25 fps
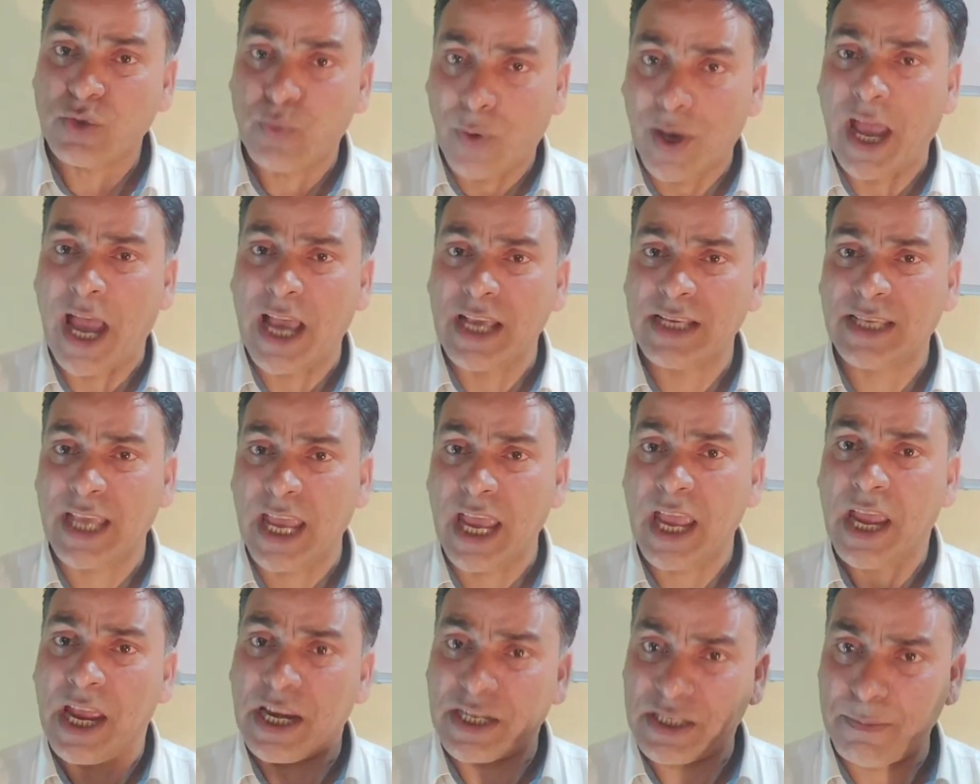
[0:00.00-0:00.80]
That's
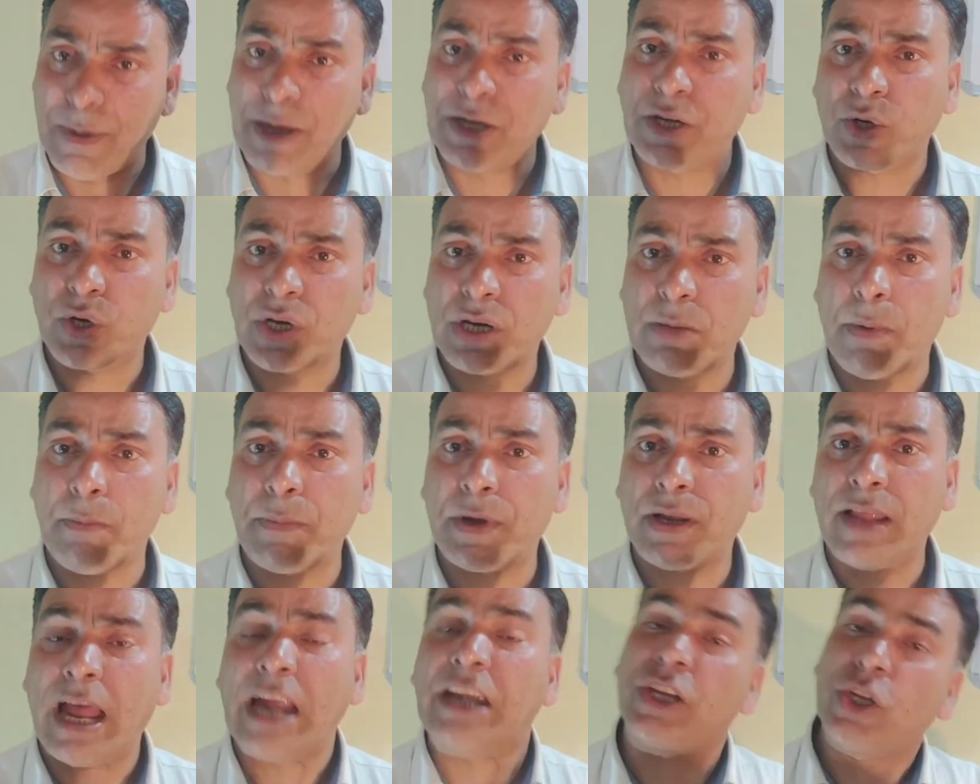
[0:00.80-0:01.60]
why I say it's
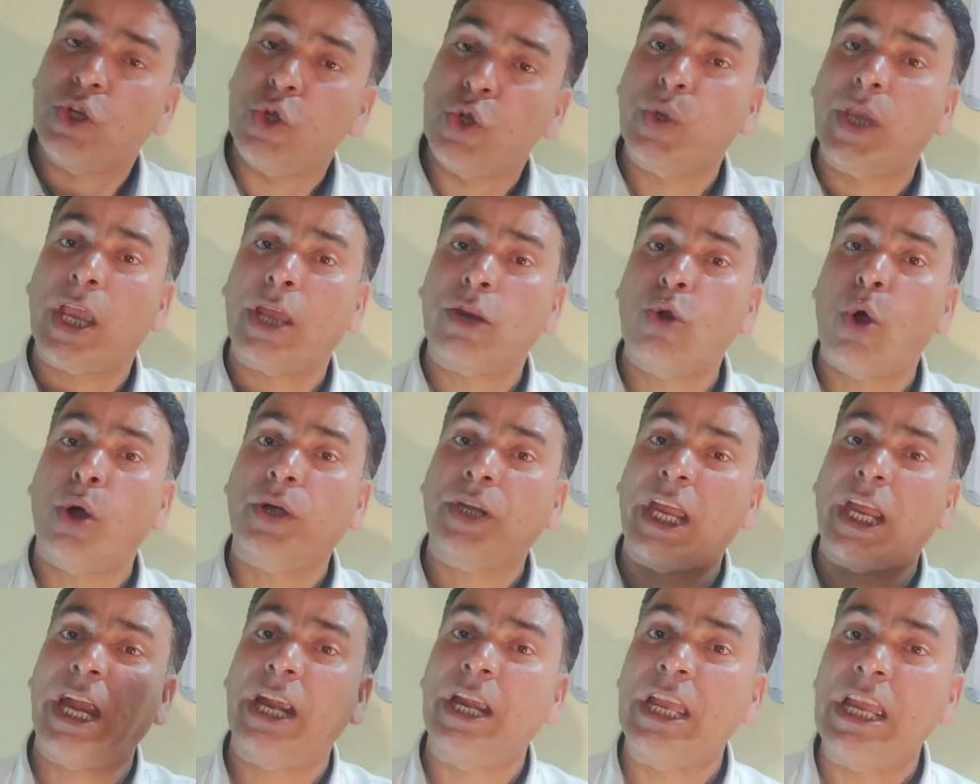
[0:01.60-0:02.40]
better to remember that you
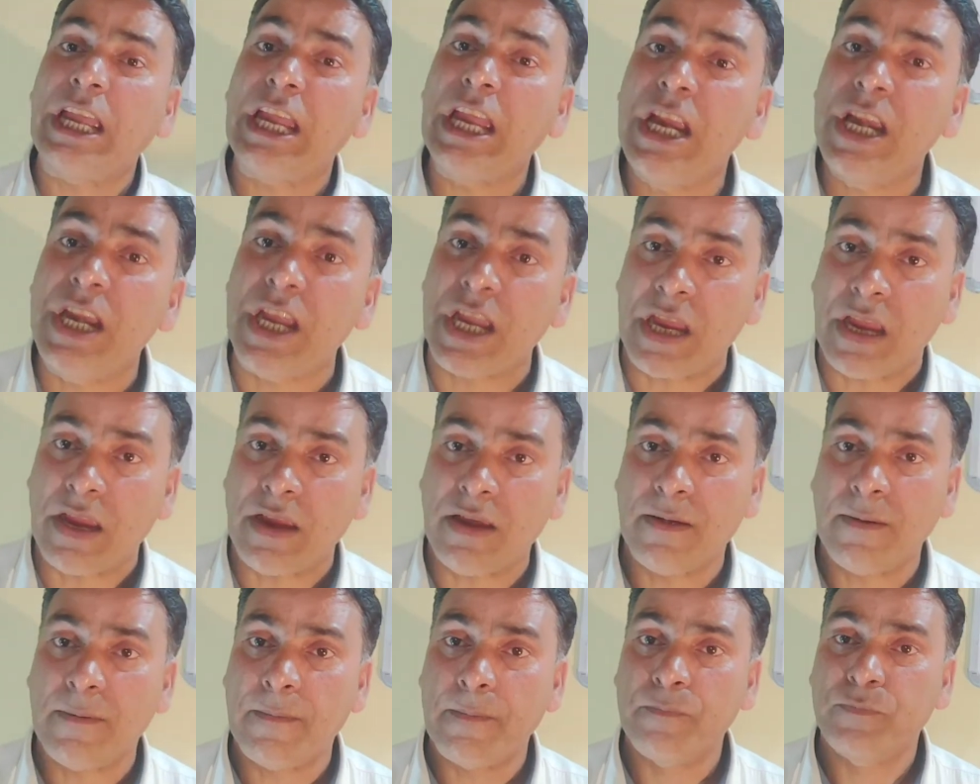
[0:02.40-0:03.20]
cannot add
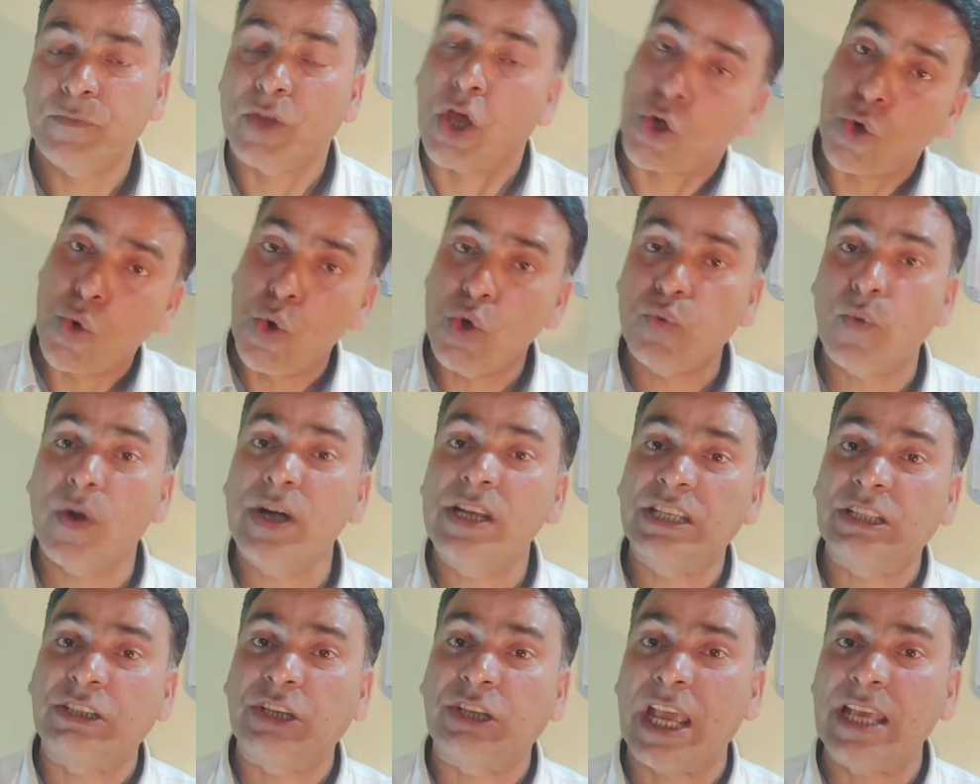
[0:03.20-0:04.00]
ed. The
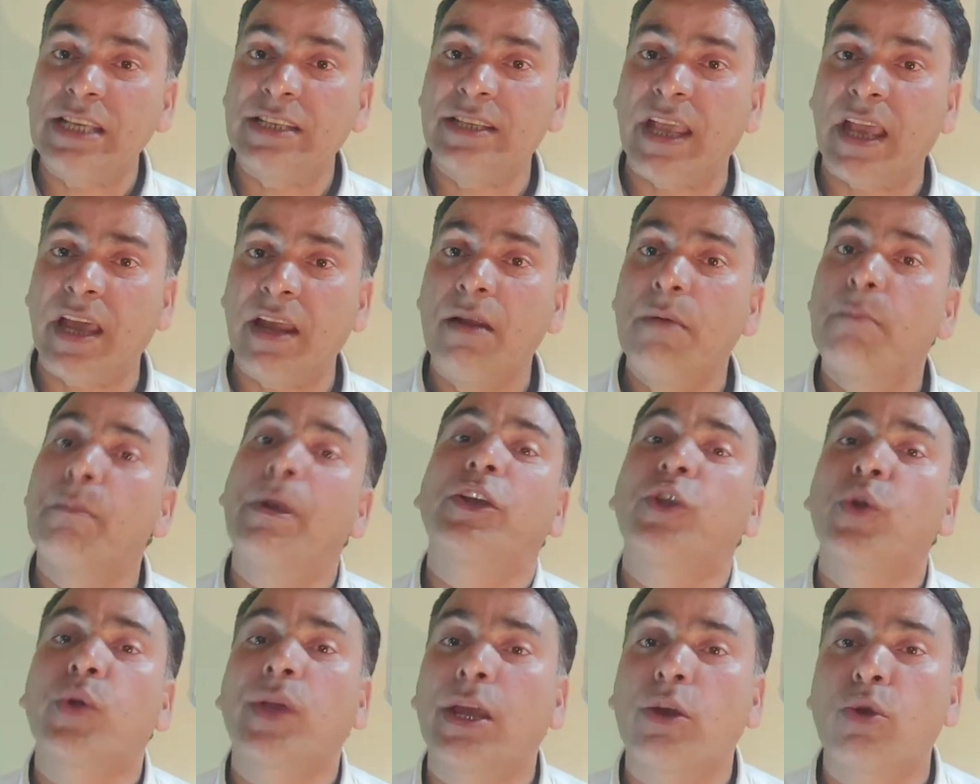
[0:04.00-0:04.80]
root word stays
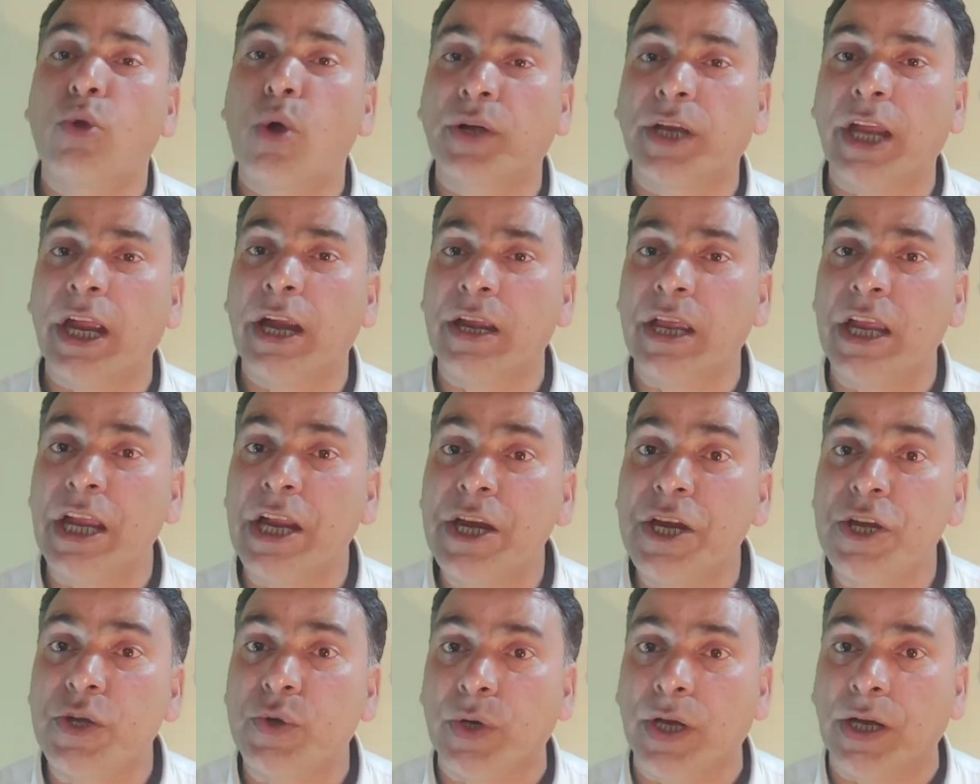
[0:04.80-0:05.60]
there, but you cannot
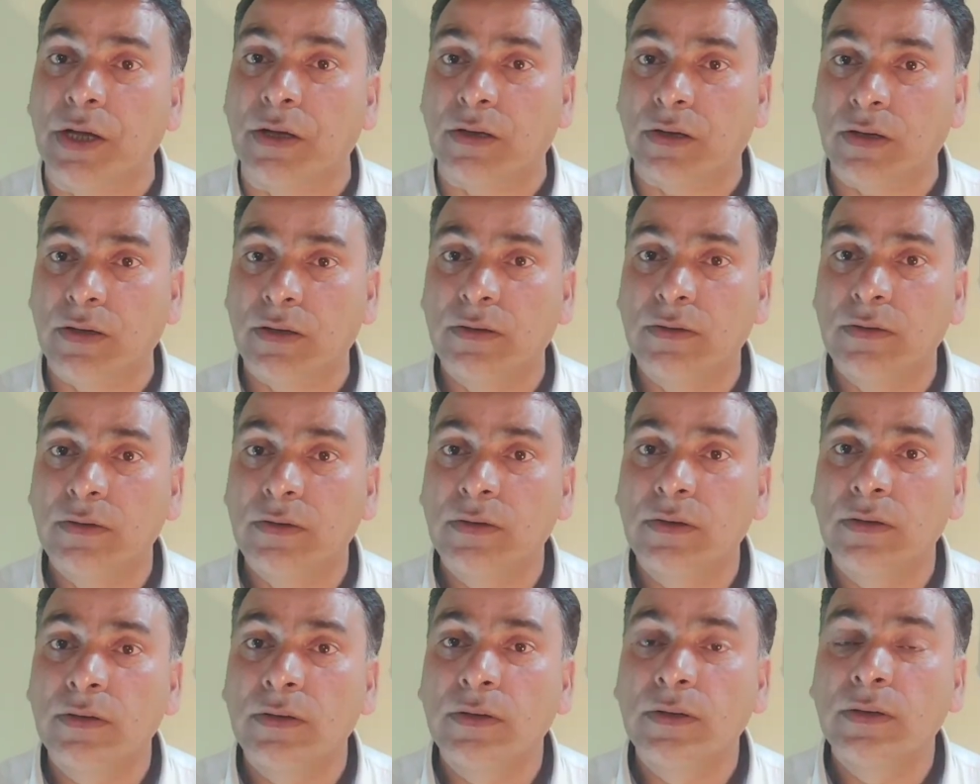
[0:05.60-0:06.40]
add ed to
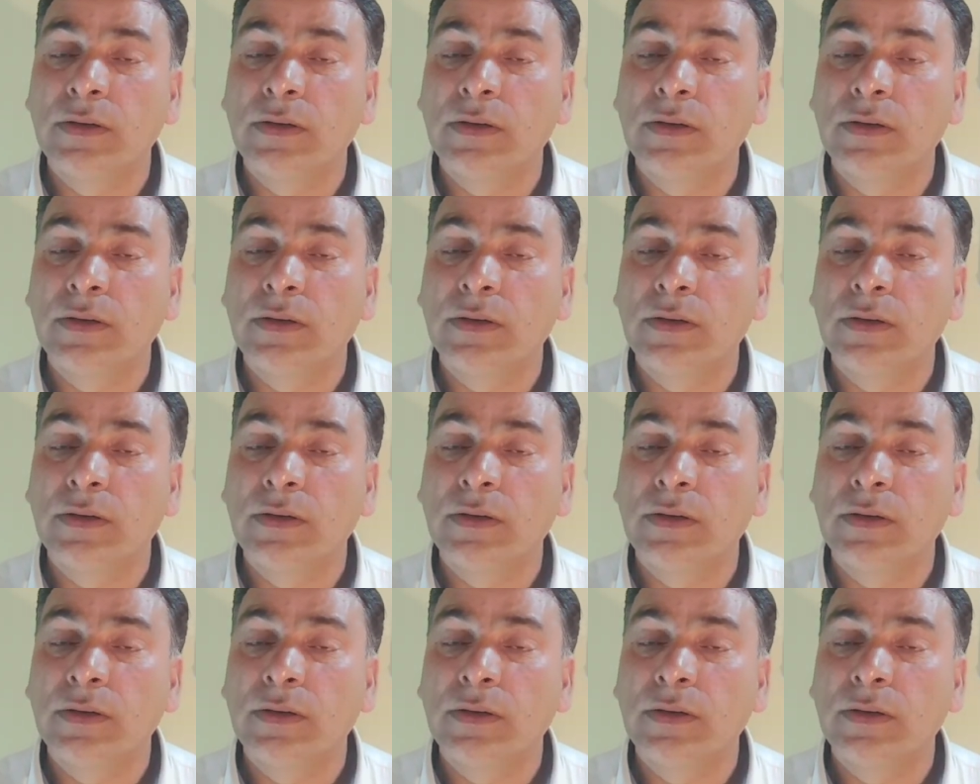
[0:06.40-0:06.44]
it.